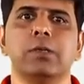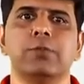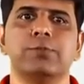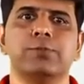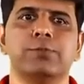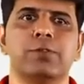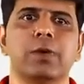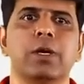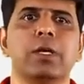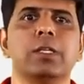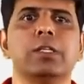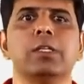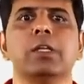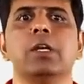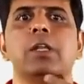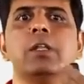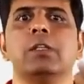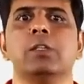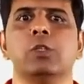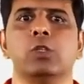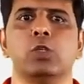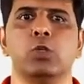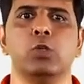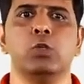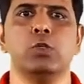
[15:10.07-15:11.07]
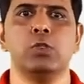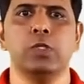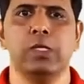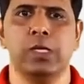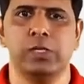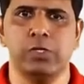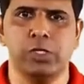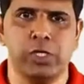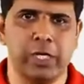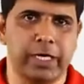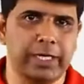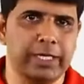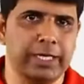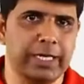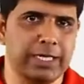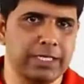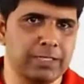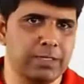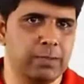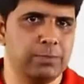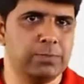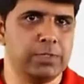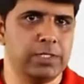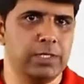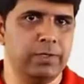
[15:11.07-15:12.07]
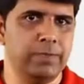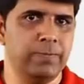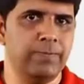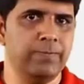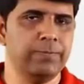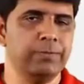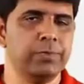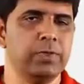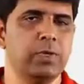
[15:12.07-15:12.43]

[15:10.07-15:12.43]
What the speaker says: further throws the checked exception.